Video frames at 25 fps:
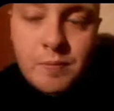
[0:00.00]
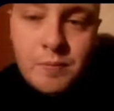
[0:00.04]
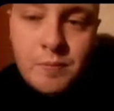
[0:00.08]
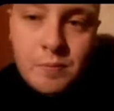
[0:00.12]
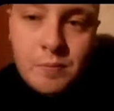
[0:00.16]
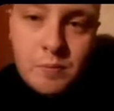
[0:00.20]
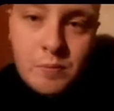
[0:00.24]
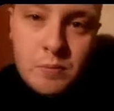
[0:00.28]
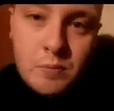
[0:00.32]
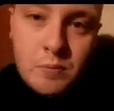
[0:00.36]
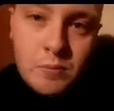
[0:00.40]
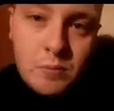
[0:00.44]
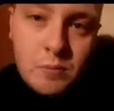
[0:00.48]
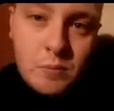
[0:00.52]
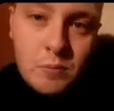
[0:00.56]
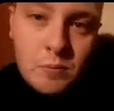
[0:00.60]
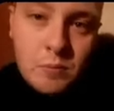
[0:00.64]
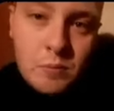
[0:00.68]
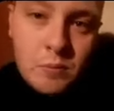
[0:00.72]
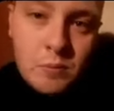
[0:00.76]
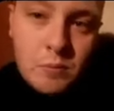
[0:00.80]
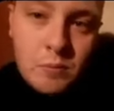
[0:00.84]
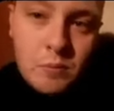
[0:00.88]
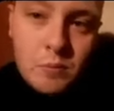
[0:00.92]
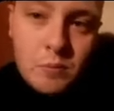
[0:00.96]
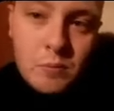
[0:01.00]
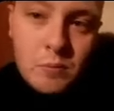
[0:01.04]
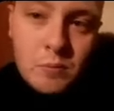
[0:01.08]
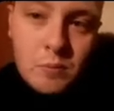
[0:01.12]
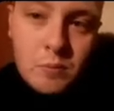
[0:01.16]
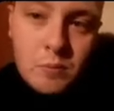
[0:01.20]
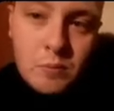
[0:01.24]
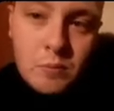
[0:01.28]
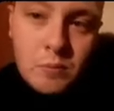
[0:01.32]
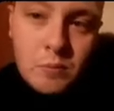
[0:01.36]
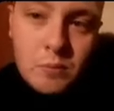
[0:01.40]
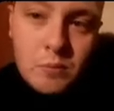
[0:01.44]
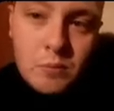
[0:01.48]

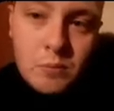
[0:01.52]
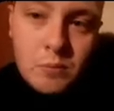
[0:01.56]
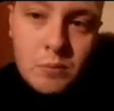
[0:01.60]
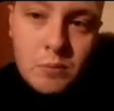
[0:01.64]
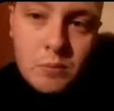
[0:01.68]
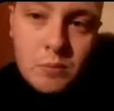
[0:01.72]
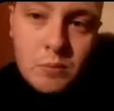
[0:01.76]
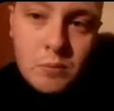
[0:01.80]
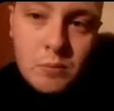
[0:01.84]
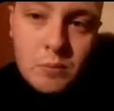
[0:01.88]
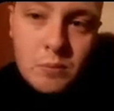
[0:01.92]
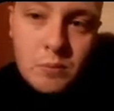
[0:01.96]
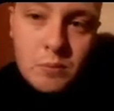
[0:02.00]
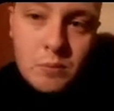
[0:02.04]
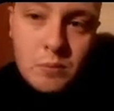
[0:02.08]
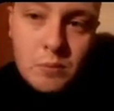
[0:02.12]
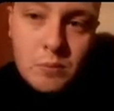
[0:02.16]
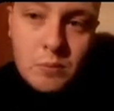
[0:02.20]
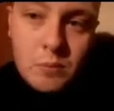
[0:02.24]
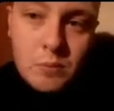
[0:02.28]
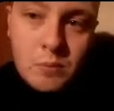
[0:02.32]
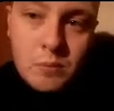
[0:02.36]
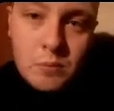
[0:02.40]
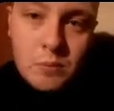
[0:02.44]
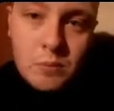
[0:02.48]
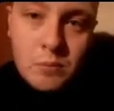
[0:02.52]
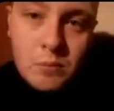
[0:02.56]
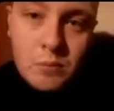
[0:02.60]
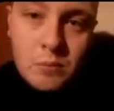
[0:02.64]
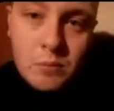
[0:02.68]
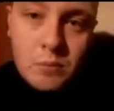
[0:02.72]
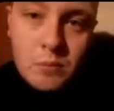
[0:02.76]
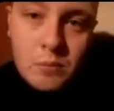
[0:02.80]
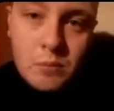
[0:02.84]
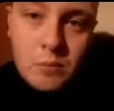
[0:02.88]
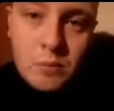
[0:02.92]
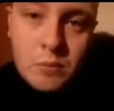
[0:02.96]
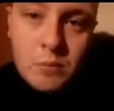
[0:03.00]

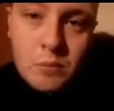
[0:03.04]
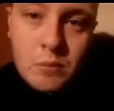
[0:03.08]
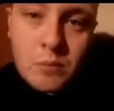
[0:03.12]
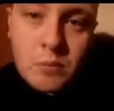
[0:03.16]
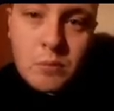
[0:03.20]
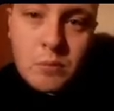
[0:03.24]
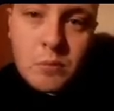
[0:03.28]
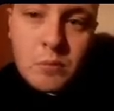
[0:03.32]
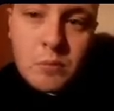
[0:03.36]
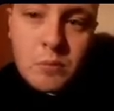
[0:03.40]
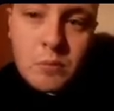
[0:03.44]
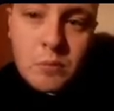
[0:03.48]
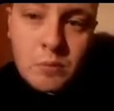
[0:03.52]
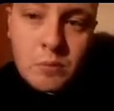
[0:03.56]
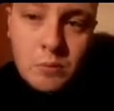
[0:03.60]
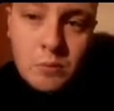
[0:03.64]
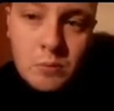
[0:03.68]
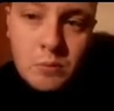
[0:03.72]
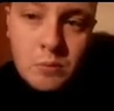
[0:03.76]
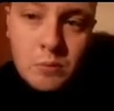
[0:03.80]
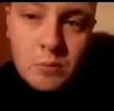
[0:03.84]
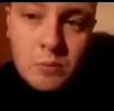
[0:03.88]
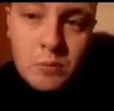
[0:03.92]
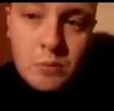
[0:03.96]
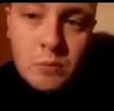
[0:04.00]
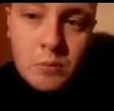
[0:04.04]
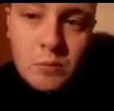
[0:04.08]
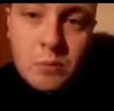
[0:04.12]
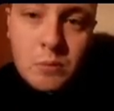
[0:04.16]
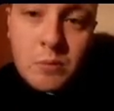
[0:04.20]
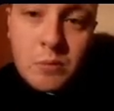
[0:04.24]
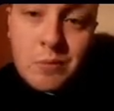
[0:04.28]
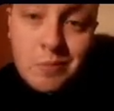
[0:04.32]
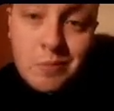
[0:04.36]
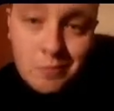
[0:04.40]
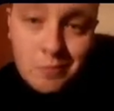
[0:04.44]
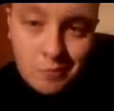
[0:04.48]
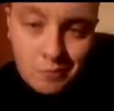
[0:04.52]

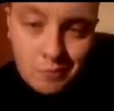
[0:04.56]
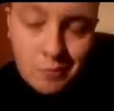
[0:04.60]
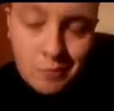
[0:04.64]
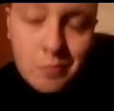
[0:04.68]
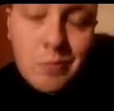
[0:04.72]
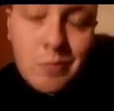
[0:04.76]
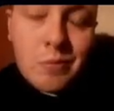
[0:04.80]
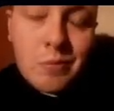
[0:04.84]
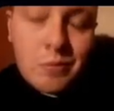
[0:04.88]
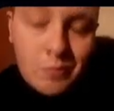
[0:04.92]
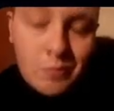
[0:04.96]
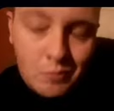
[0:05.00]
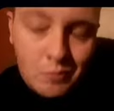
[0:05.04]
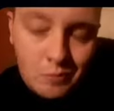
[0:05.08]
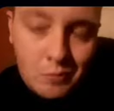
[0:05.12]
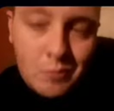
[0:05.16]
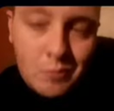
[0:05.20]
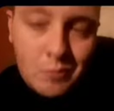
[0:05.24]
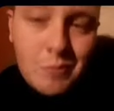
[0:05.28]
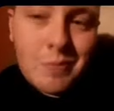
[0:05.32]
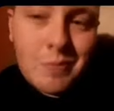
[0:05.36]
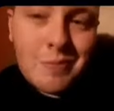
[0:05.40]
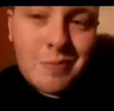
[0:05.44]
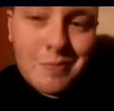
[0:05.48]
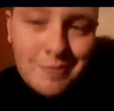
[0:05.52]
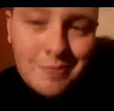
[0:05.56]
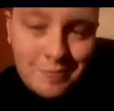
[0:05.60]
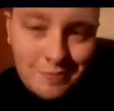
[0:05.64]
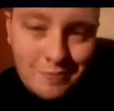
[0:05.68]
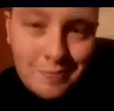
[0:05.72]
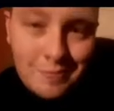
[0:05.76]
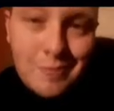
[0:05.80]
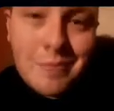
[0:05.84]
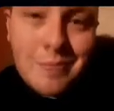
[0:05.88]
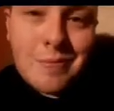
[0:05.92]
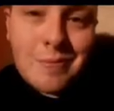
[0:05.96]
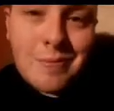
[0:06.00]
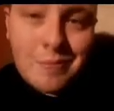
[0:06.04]

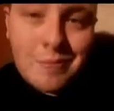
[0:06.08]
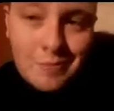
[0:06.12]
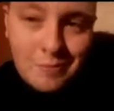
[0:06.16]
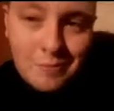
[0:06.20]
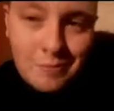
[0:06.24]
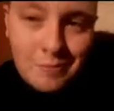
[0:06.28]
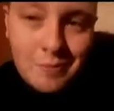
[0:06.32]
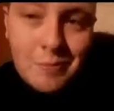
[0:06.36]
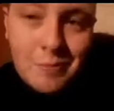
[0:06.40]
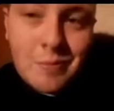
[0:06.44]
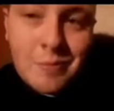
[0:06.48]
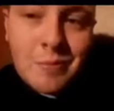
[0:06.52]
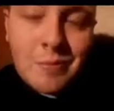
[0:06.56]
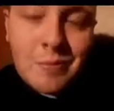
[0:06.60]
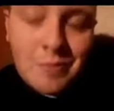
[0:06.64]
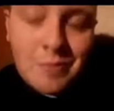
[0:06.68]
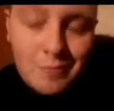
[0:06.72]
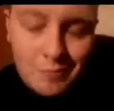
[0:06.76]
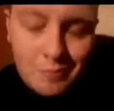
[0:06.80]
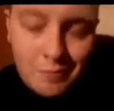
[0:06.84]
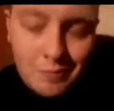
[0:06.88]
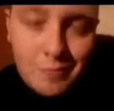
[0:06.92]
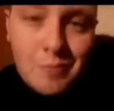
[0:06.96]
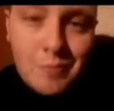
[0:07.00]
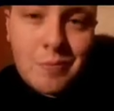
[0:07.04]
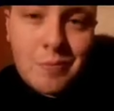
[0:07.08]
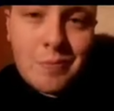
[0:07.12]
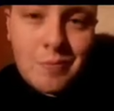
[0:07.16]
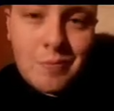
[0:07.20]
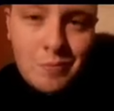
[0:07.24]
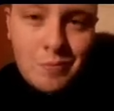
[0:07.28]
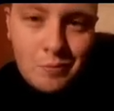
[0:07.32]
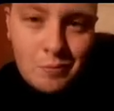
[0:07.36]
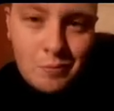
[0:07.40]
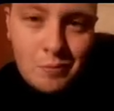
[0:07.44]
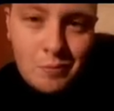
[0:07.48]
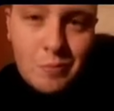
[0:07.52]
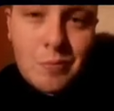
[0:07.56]

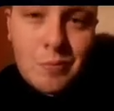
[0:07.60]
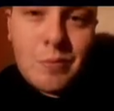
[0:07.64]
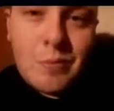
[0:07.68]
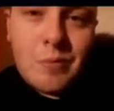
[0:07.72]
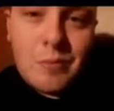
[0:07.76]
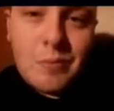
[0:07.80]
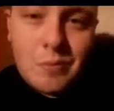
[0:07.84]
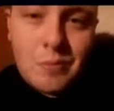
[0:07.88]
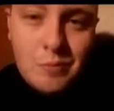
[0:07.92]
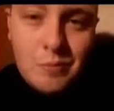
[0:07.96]
The person shown says nothing.